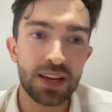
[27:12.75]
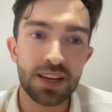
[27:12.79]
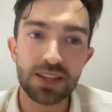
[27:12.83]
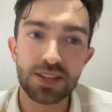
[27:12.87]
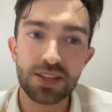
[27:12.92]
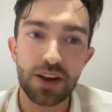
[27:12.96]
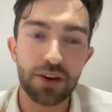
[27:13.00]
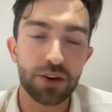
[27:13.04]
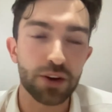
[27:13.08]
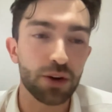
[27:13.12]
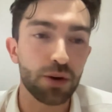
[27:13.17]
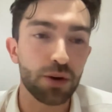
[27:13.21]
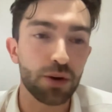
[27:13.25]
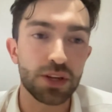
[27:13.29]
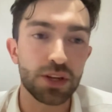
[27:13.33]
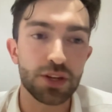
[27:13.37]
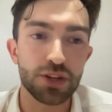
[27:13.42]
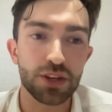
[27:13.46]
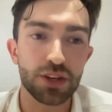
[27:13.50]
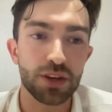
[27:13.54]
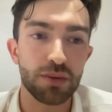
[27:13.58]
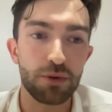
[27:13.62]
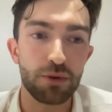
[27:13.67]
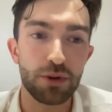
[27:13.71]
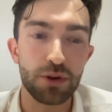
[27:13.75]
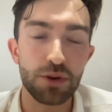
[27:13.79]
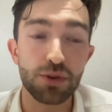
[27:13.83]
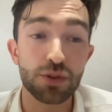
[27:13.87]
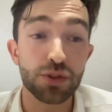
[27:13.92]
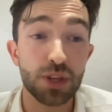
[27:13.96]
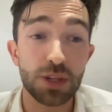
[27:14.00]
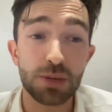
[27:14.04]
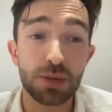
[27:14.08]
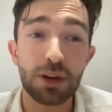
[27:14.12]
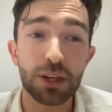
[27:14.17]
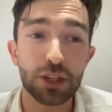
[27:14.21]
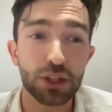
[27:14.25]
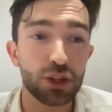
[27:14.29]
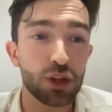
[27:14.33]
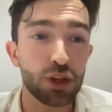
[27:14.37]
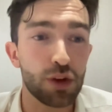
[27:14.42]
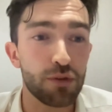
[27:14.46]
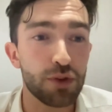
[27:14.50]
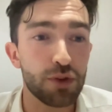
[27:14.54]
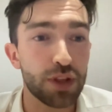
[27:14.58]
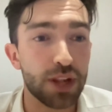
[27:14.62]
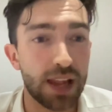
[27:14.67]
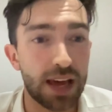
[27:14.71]
center coalition could produce, especially
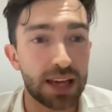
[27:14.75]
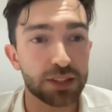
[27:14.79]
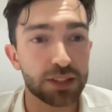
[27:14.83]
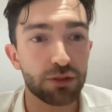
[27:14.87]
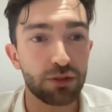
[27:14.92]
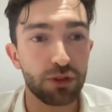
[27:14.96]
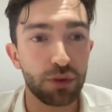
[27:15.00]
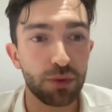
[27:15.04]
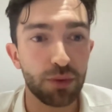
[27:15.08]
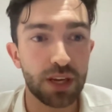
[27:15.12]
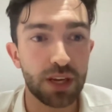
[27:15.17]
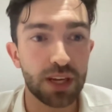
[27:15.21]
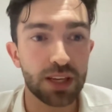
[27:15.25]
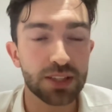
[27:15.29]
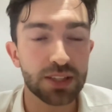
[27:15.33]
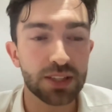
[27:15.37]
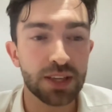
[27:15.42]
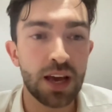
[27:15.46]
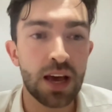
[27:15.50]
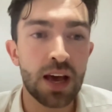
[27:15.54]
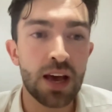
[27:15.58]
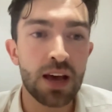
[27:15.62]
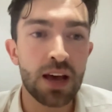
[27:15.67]
over the last few weeks.